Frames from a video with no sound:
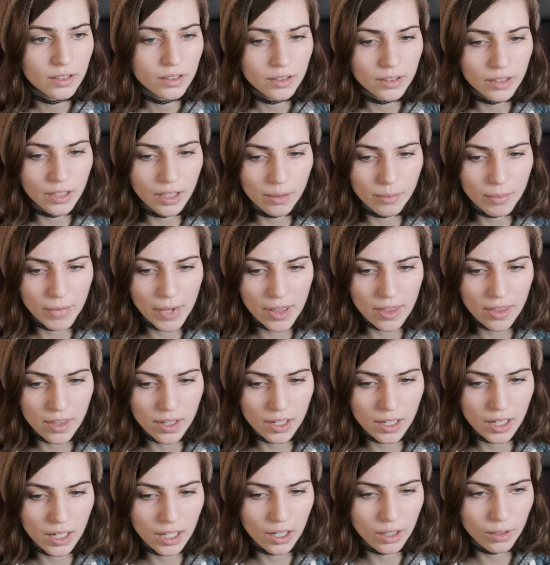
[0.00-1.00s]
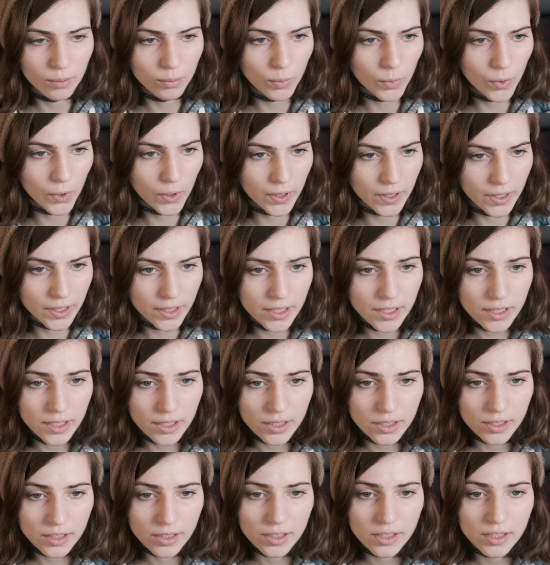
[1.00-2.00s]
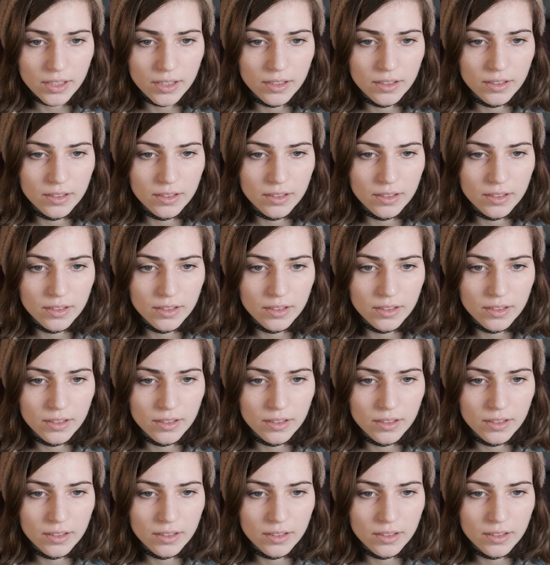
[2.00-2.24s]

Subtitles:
That method name was